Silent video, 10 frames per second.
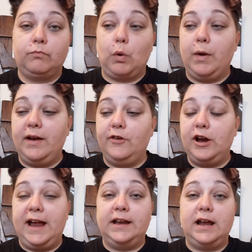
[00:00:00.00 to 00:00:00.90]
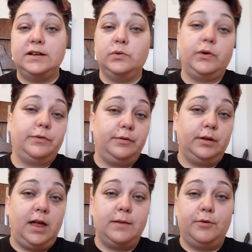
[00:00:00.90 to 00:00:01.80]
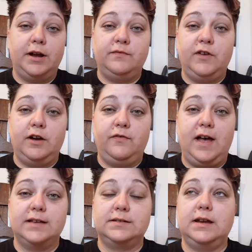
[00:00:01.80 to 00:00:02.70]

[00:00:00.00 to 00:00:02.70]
whatever, and I don't go through a lot of bread very fast,